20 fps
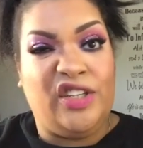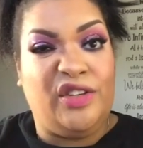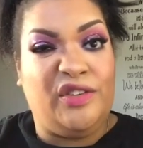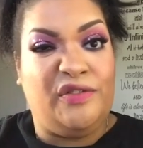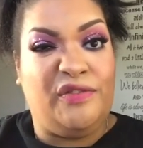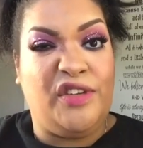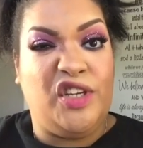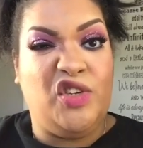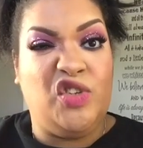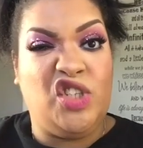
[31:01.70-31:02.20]
a little
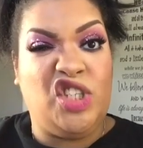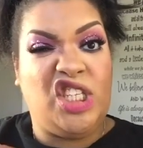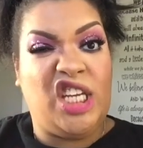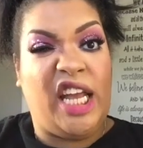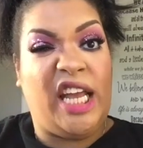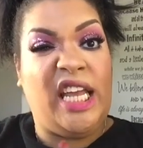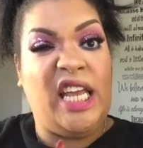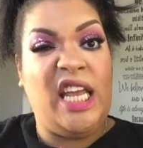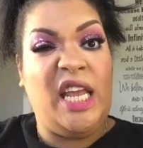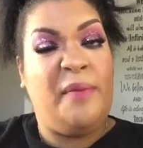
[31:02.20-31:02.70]
kind of
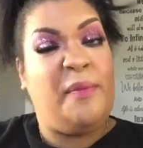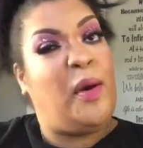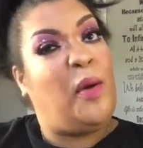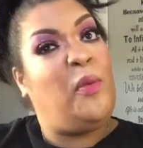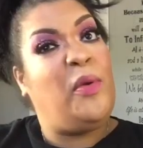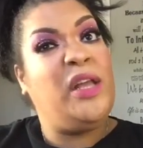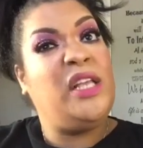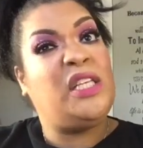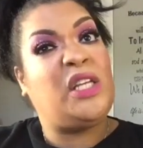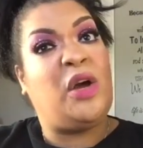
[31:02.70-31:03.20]
shady,
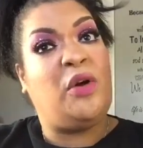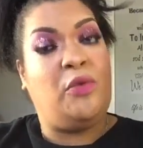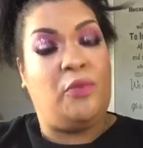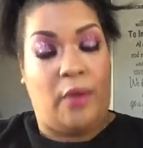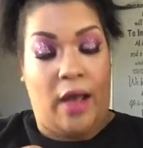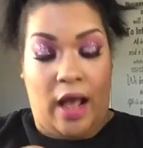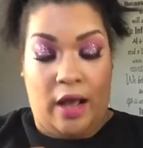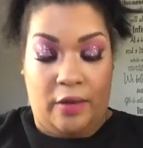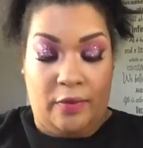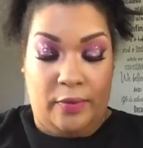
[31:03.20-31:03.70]
but we go
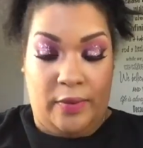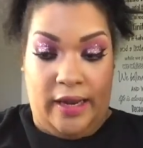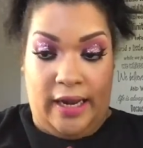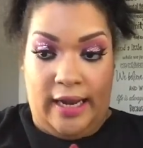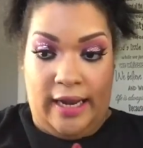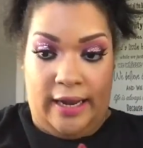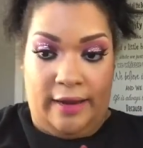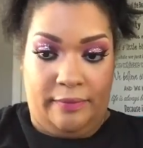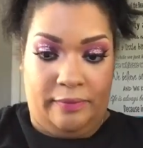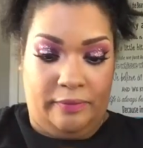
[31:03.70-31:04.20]
rock
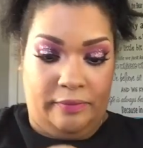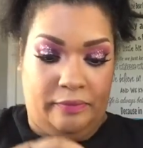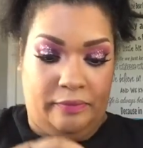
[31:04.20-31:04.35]
with it.